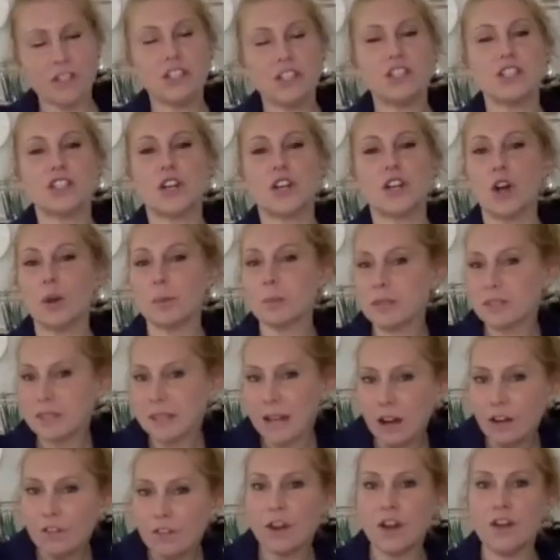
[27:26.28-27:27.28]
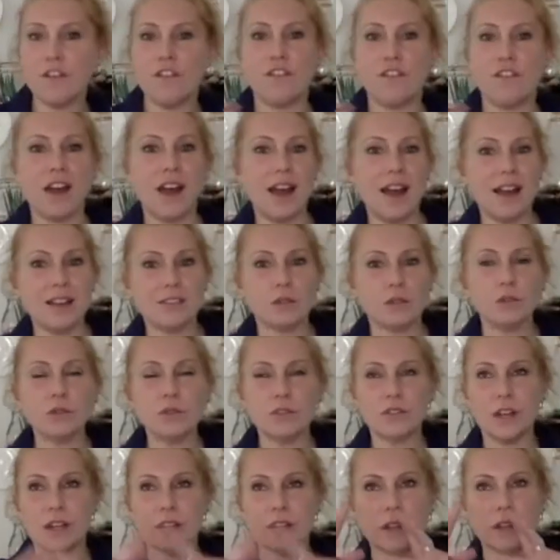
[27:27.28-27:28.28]
shops, Salvo fairs, all of
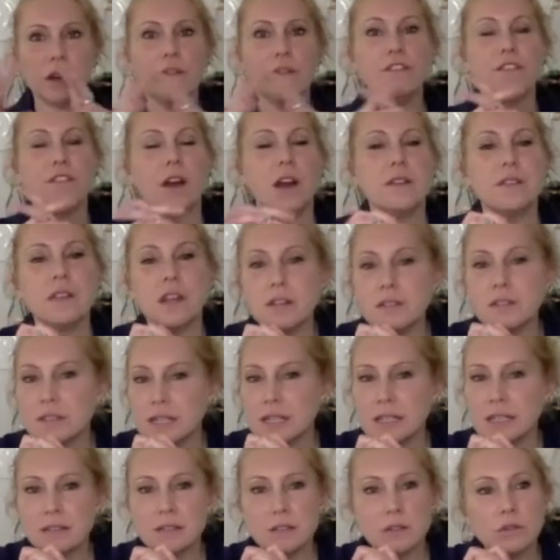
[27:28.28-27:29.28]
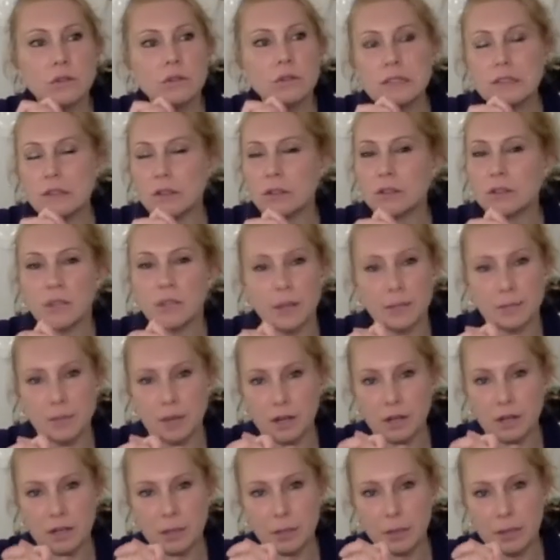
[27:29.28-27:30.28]
those. Go and find those things, and all these online
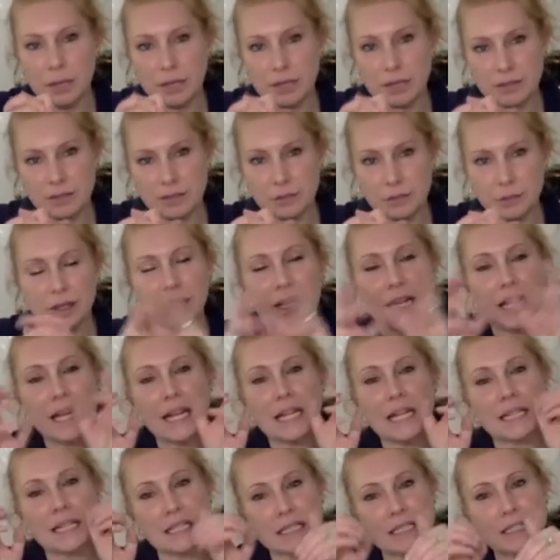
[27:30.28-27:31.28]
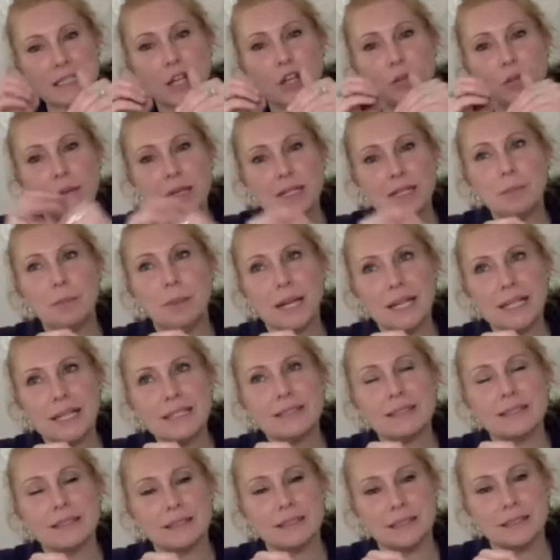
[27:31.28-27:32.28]
marketplaces as well. There's so many
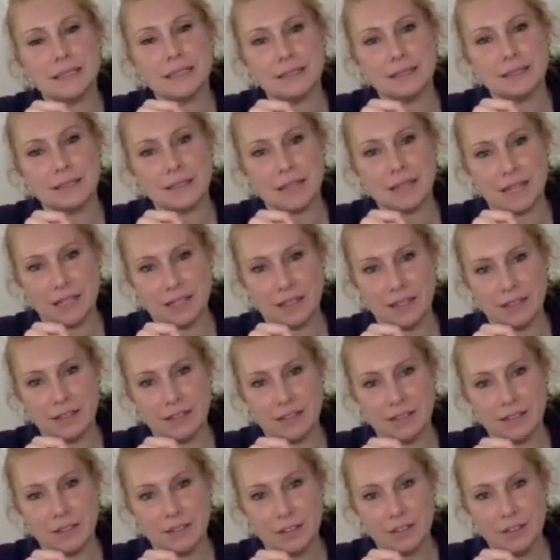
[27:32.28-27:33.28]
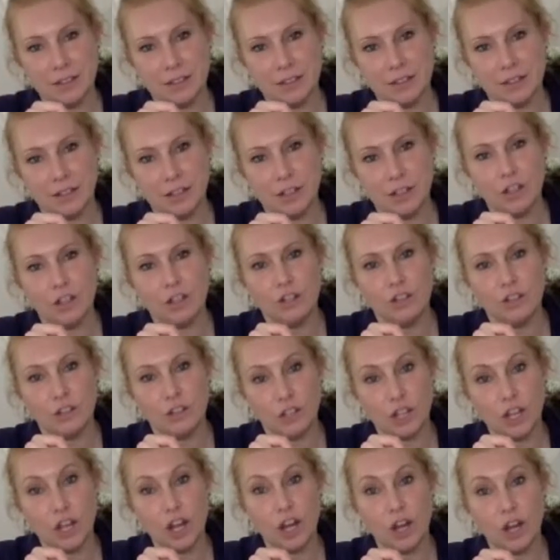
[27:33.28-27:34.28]
places these days to
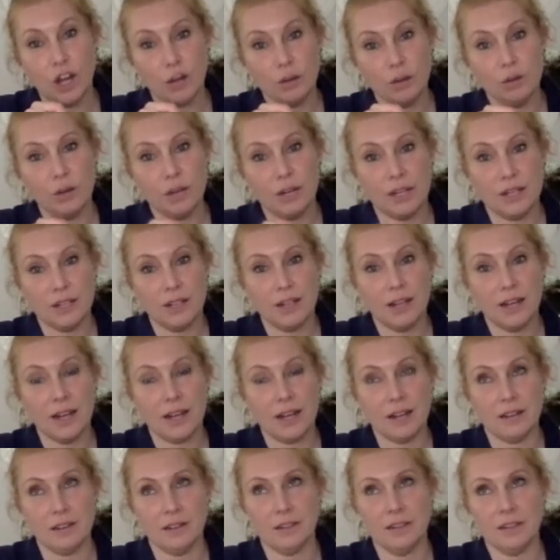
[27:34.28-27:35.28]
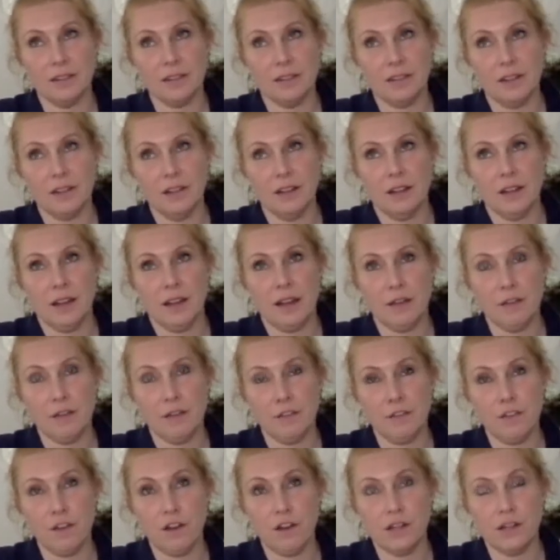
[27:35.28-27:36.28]
go and
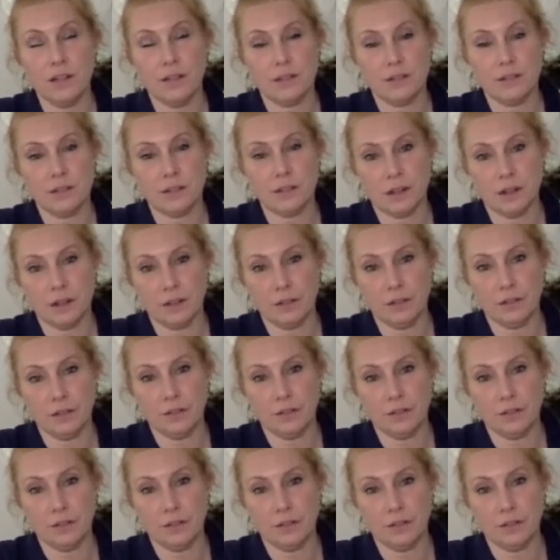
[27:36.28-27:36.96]
find stuff